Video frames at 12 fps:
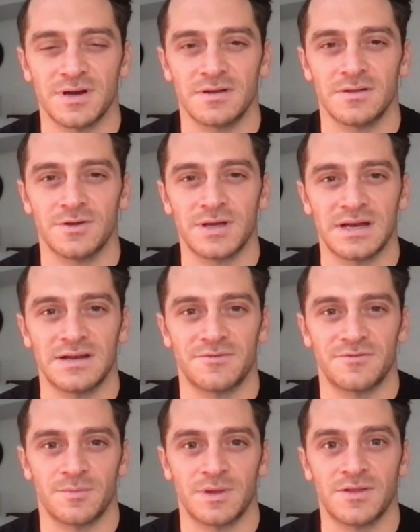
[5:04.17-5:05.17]
trying to look at
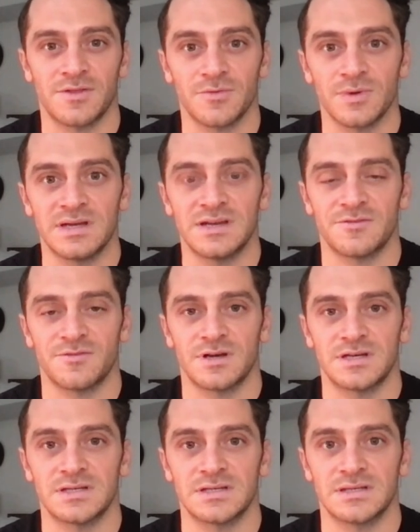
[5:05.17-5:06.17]
it from like three
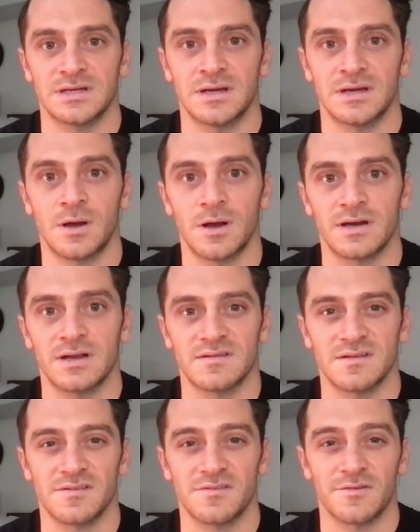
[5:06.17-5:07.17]
different
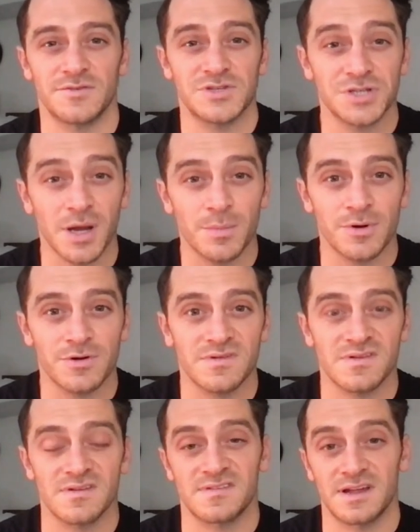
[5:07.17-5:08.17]
audiences of
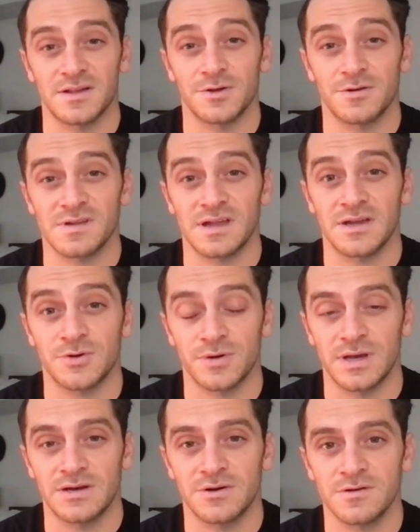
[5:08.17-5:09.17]
shoppers, sellers, and
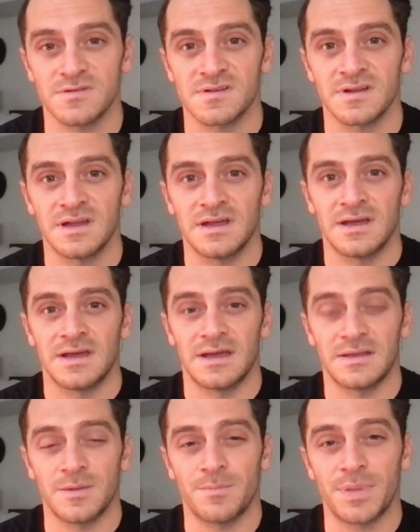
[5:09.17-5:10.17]
creators.
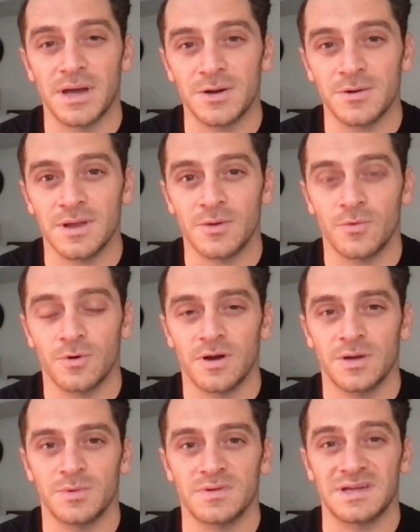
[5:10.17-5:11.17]
And the better that we're
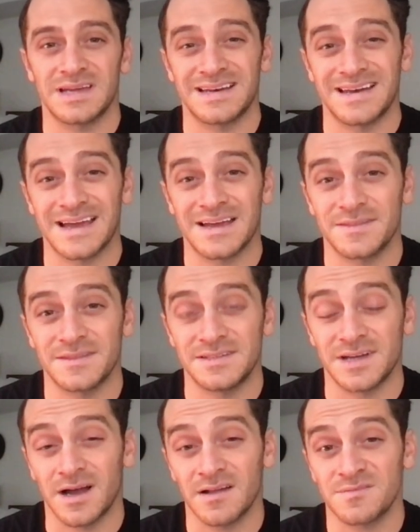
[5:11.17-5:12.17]
able to connect the
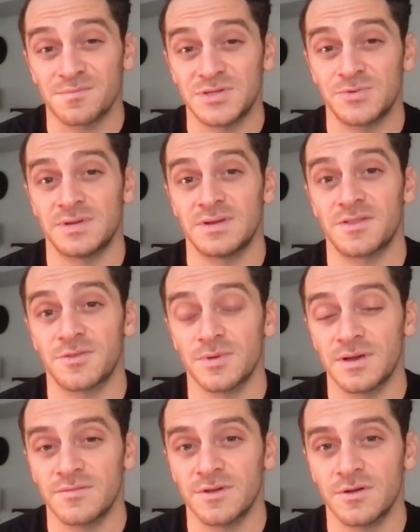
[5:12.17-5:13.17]
dots between the
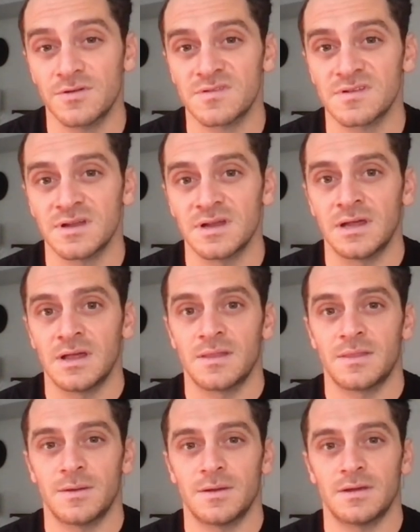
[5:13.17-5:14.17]
three of those,
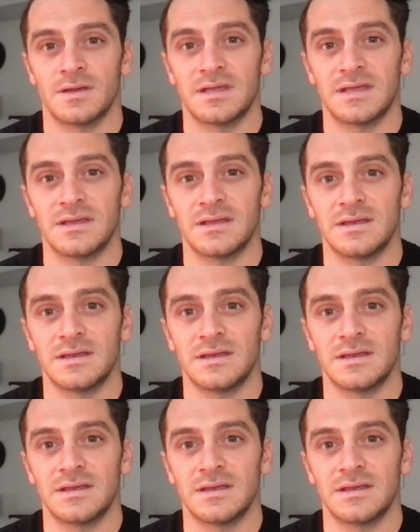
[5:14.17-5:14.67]
the